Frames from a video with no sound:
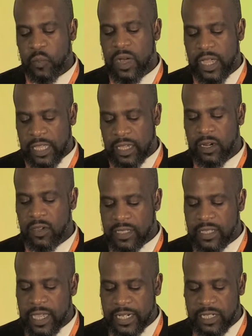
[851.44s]
working
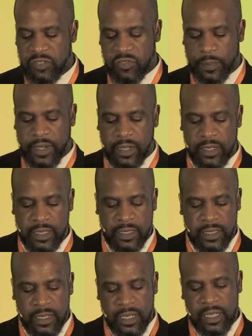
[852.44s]
alongside industry
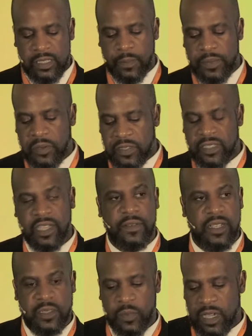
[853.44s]
partners to build a
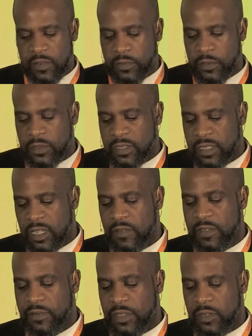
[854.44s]
diverse workforce of
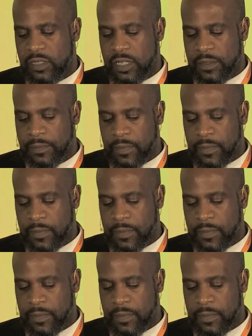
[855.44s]
the future